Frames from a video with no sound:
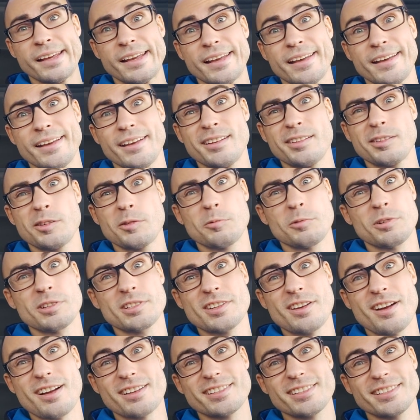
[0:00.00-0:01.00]
and we'll
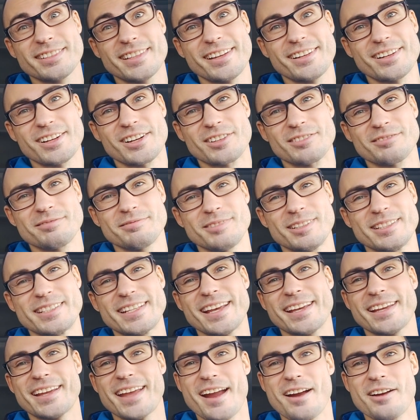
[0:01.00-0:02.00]
talk to you later. You
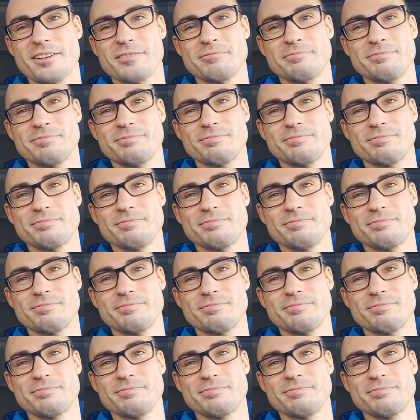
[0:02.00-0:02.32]
take care.